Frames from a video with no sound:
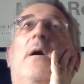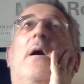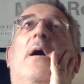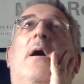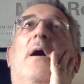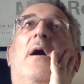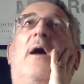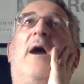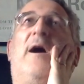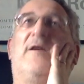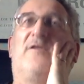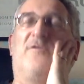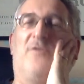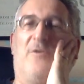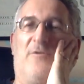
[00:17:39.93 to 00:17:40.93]
uh,
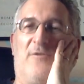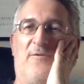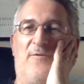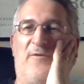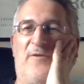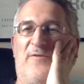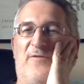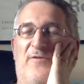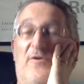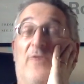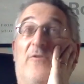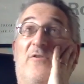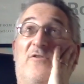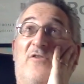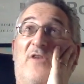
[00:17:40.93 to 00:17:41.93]
out of 250,
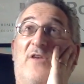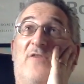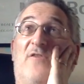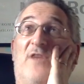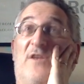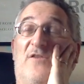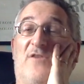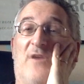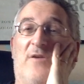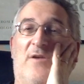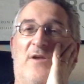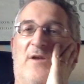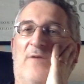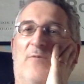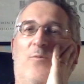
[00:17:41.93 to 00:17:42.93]
260, so, you
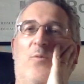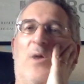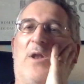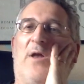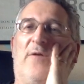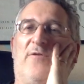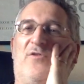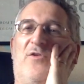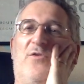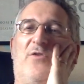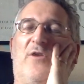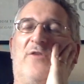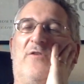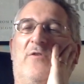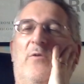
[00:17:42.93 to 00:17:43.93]
know, well two
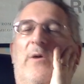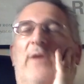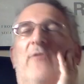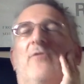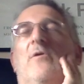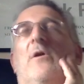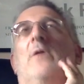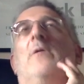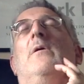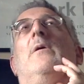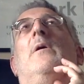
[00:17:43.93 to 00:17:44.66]
thirds of the way through.